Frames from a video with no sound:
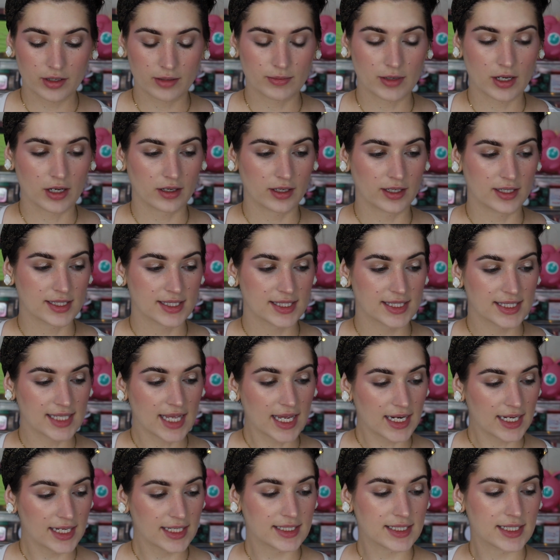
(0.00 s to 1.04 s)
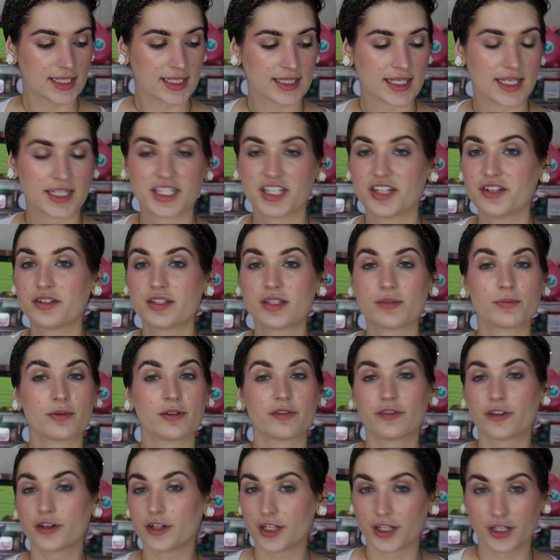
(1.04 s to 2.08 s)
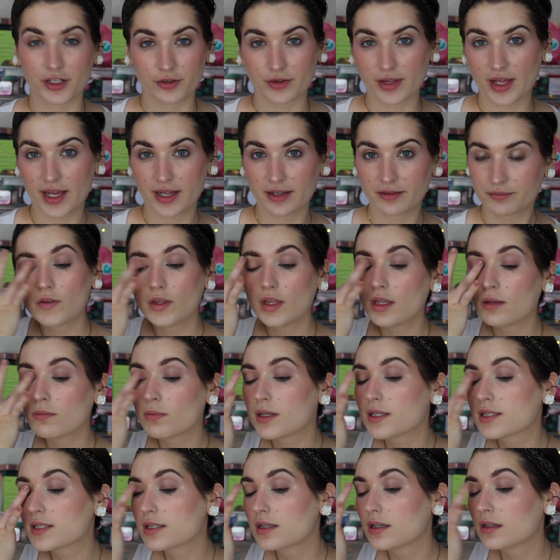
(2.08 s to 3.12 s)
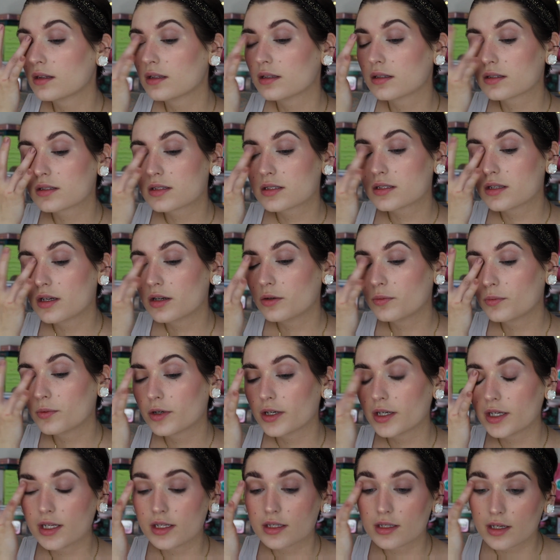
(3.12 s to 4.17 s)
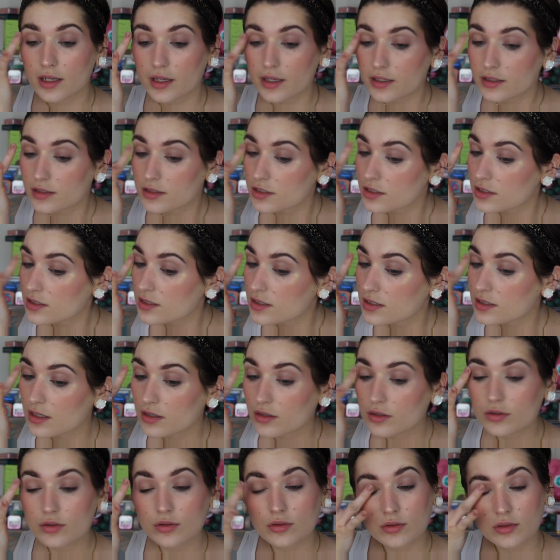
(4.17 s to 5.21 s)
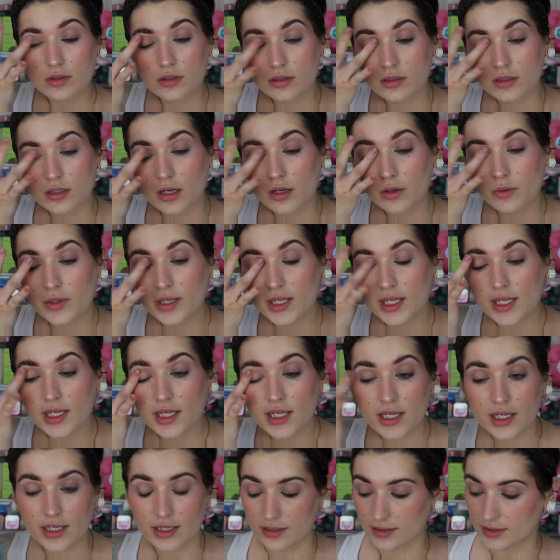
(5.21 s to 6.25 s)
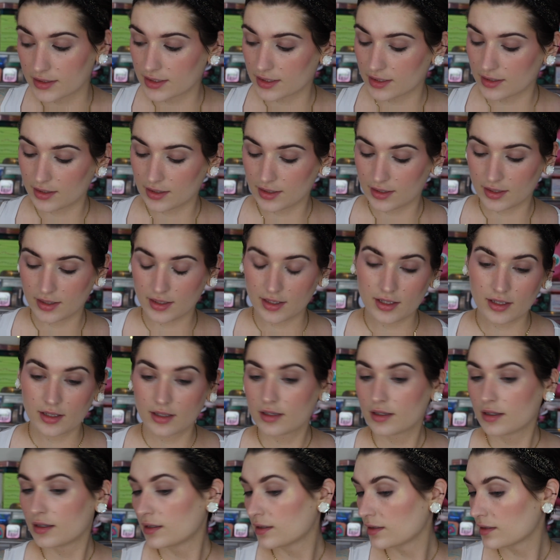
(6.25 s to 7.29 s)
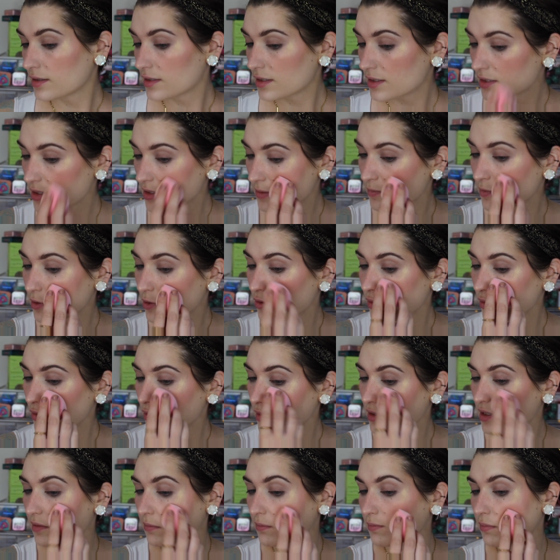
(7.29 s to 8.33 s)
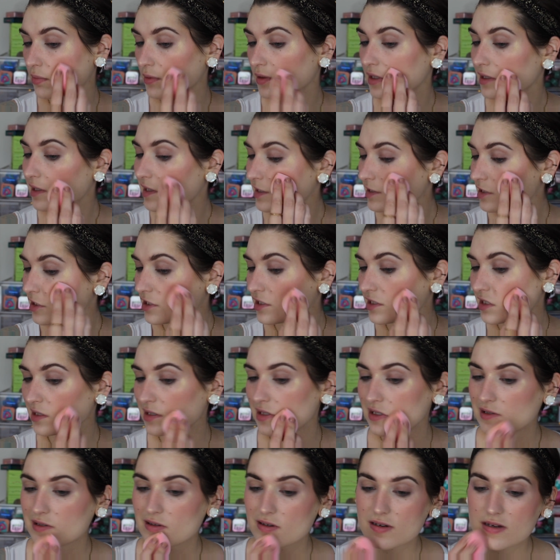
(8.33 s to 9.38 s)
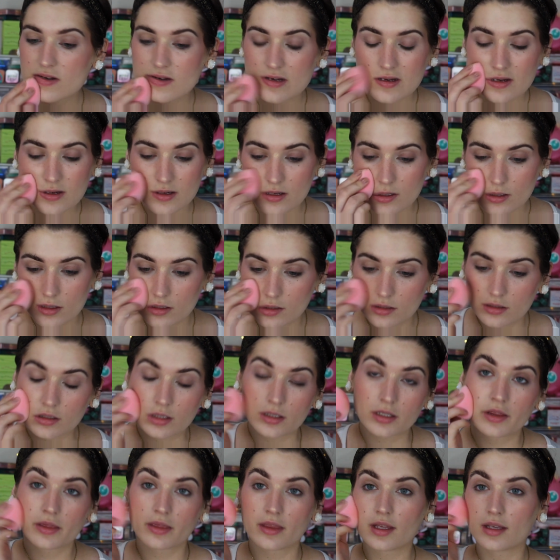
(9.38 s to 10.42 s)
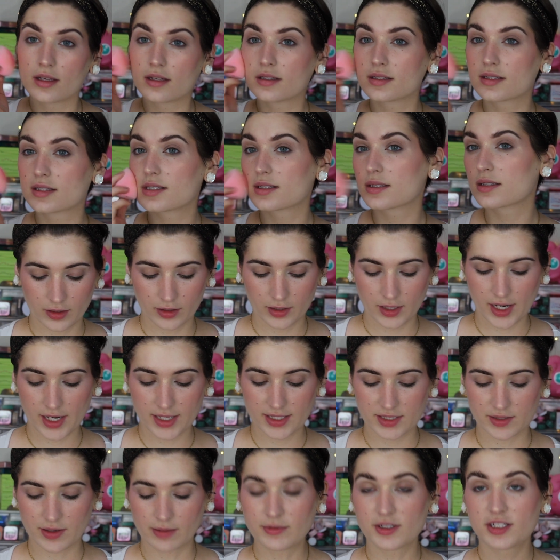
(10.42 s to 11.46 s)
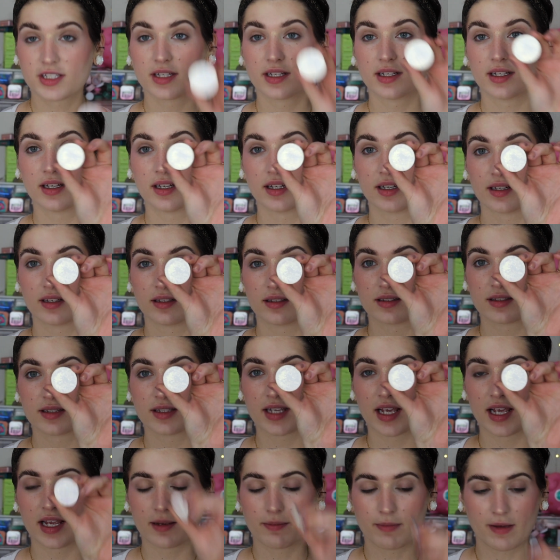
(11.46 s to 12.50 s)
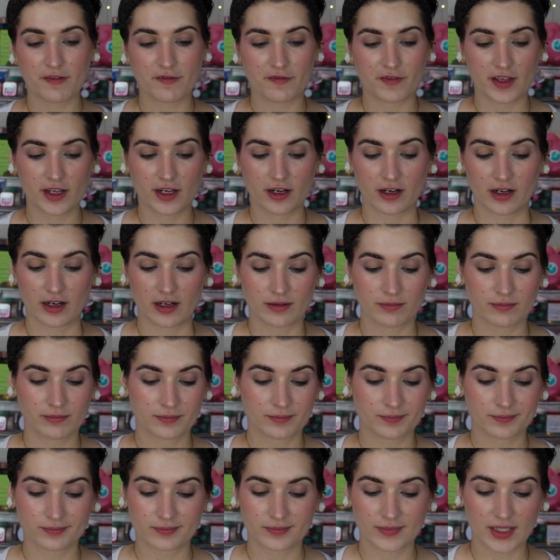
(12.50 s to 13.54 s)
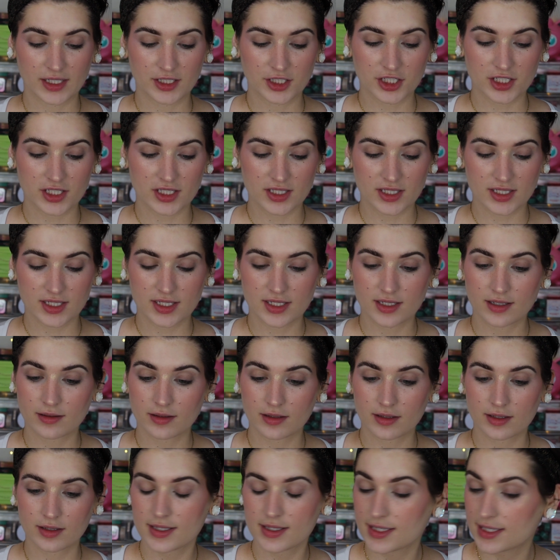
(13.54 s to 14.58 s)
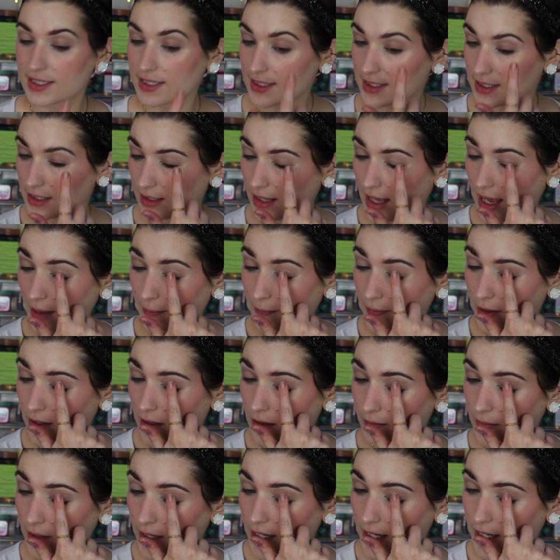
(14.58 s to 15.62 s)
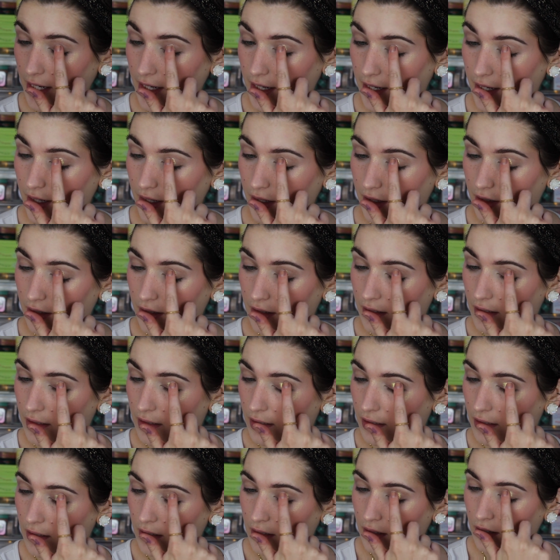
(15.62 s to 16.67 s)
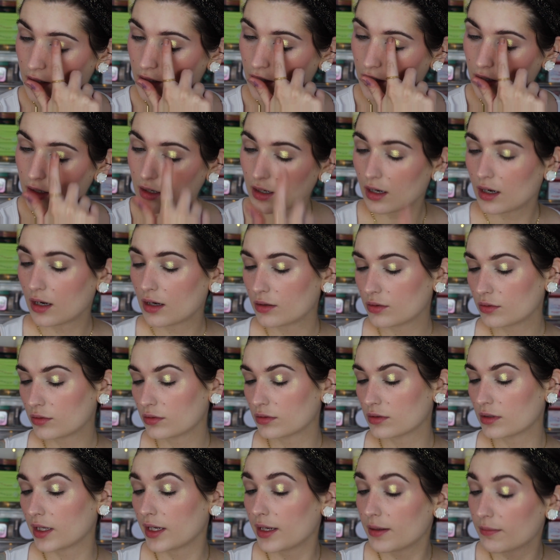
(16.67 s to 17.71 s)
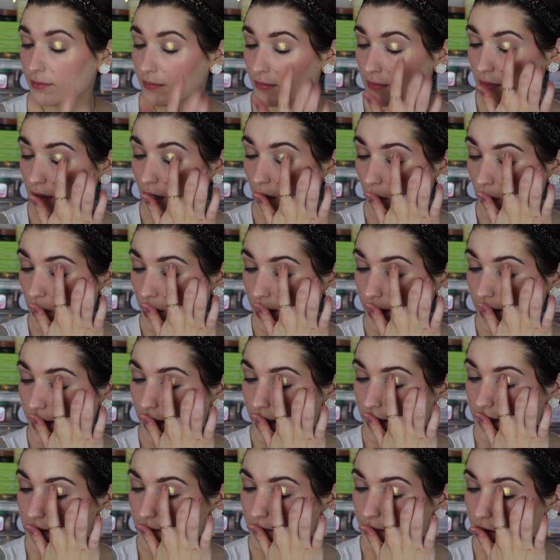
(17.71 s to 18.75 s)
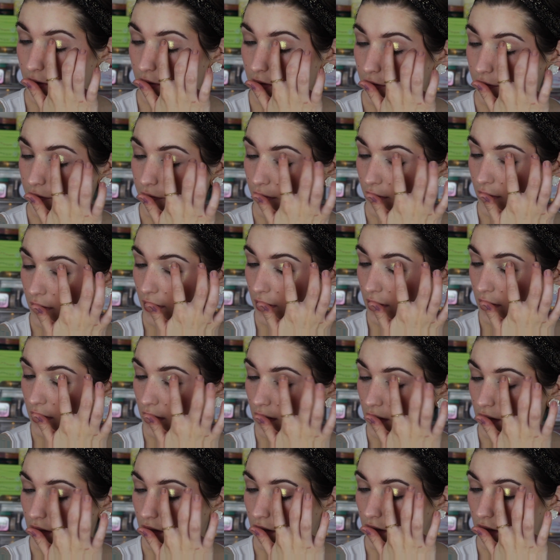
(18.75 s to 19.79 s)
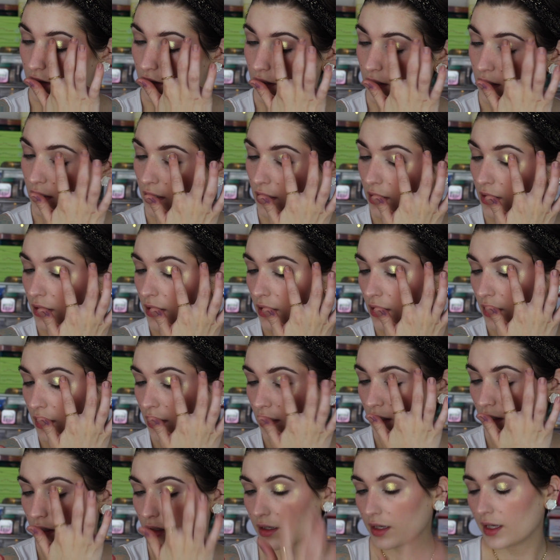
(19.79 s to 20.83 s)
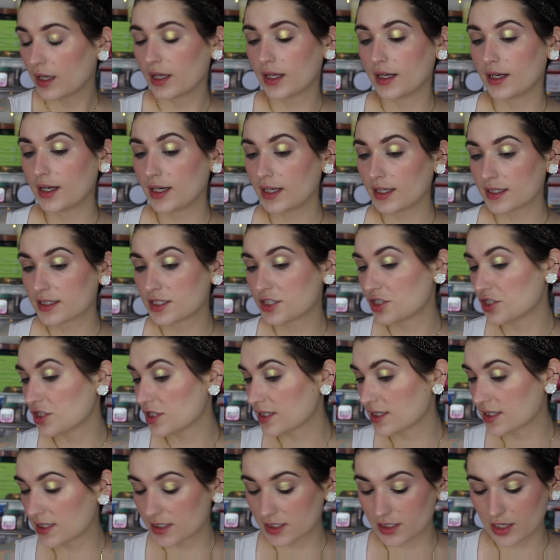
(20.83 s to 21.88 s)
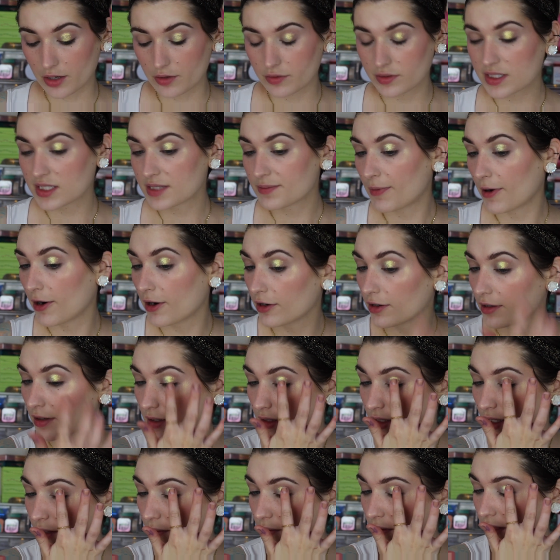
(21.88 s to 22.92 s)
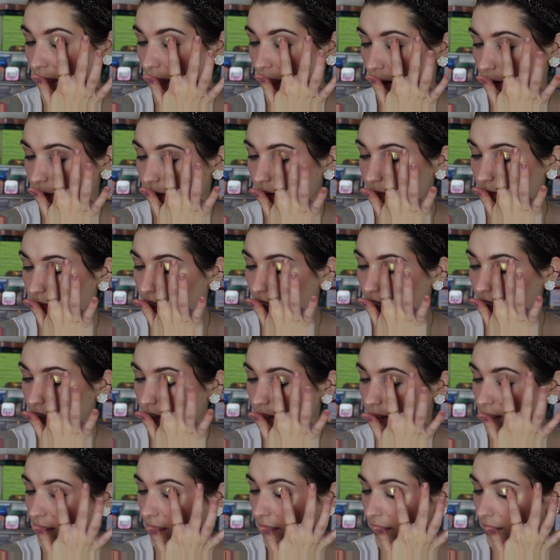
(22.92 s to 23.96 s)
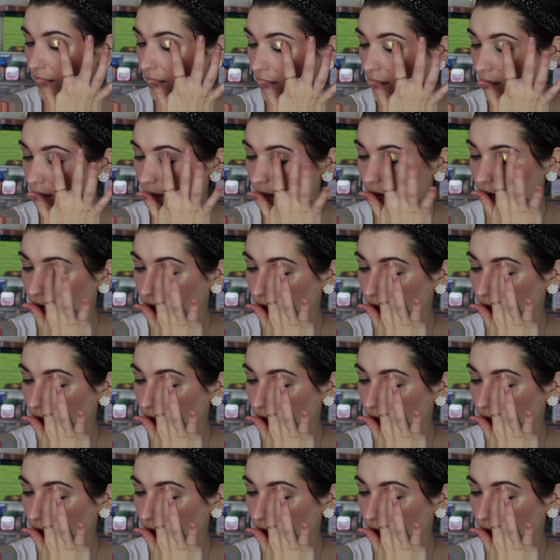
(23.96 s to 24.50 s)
I'm not gonna set it because I don't prefer to do that. I feel like my skin looks so pretty today. It's just so glowy and smooth and blushed and all good things. All right, so I'm just gonna take my finger and just slap it on my eye. Holy moly, that's beautiful. And it is just so sparkly without it being a glitter.